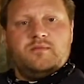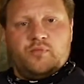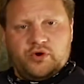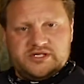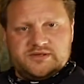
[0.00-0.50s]

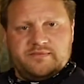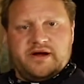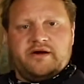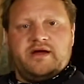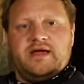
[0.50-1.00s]

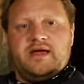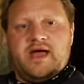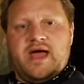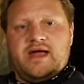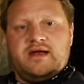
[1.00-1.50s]
boysenberry,
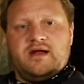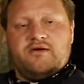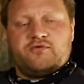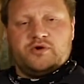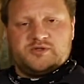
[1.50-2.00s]
and
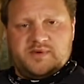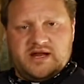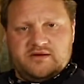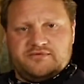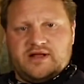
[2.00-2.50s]
of course
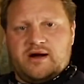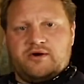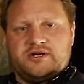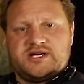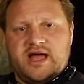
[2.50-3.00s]
peanut
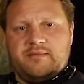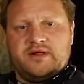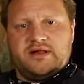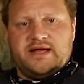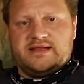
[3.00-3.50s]
flour to
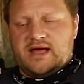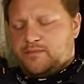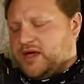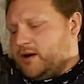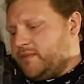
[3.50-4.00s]
emulate
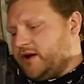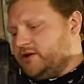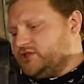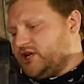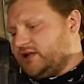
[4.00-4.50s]
that peanut
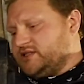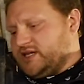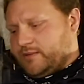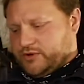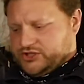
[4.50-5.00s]
butter and jelly
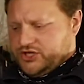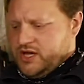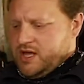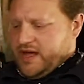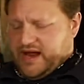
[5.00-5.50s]
sandwich.
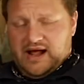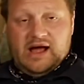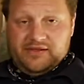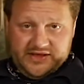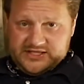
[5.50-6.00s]
And
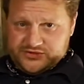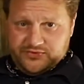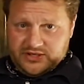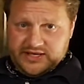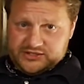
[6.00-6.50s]
I think it's a
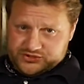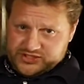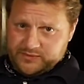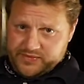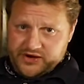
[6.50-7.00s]
really
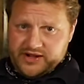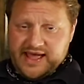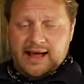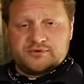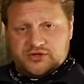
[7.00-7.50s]
interesting beer to
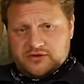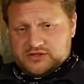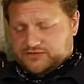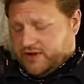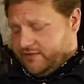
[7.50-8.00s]
capture
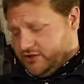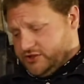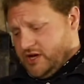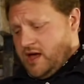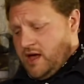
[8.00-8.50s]
those
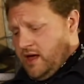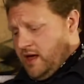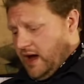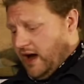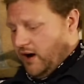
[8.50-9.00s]
flavors.
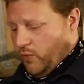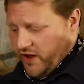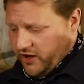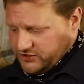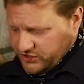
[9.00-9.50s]
Uh,
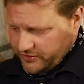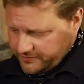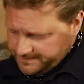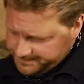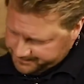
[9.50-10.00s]
we also